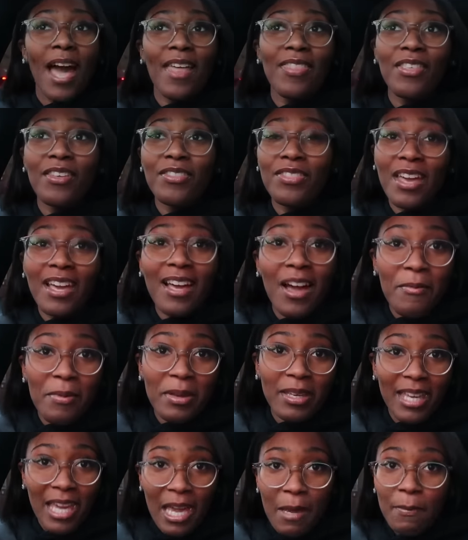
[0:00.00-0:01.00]
And the thing
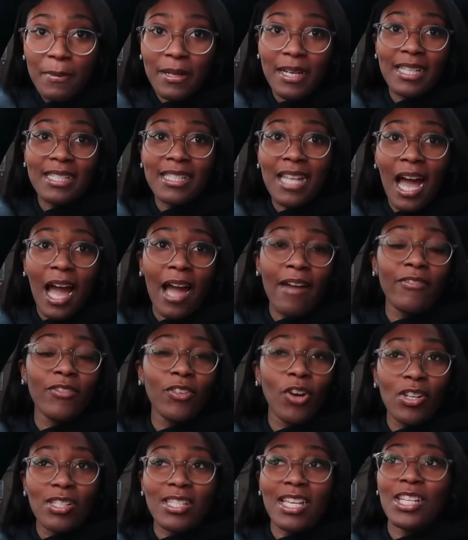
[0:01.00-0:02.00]
I've been keeping is
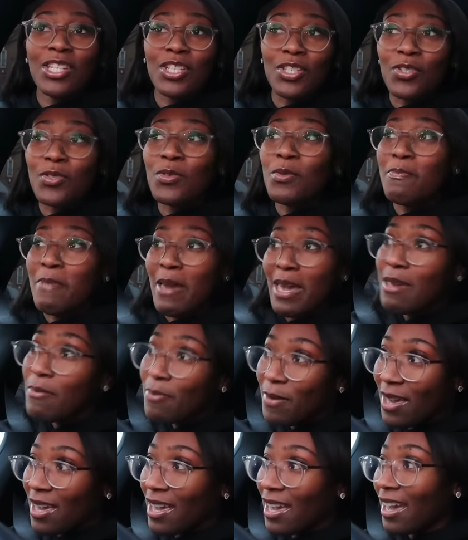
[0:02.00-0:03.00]
I've got a new
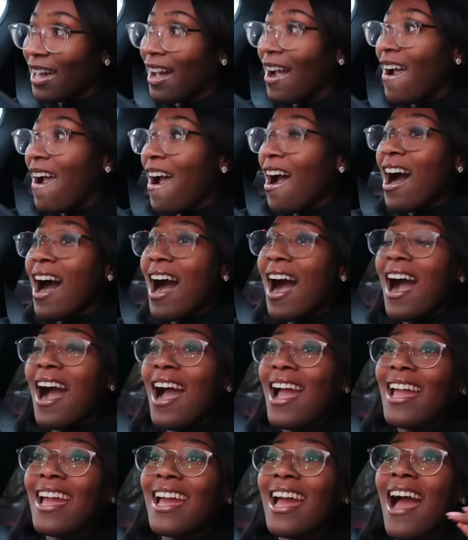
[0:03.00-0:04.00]
baby.
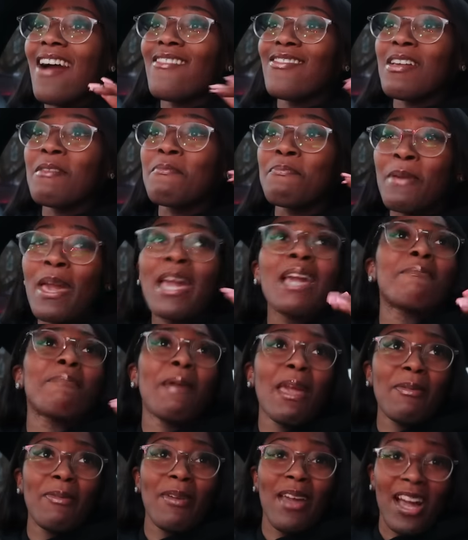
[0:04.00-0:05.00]
I have a
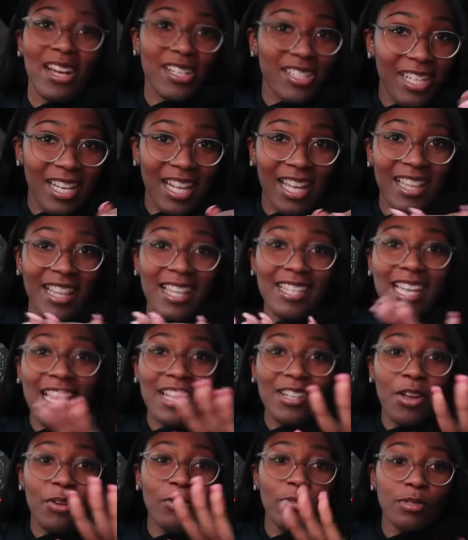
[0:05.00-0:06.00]
big baby, actually. This
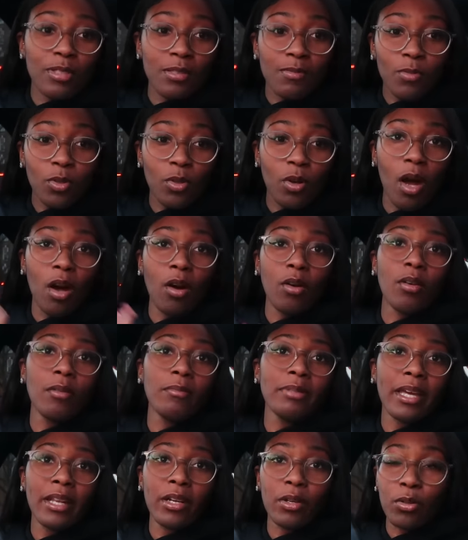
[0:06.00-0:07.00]
ain't no small. Oh,
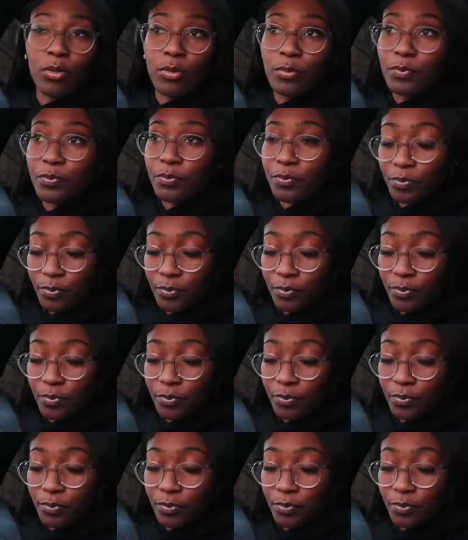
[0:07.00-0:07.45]
I'm getting a call.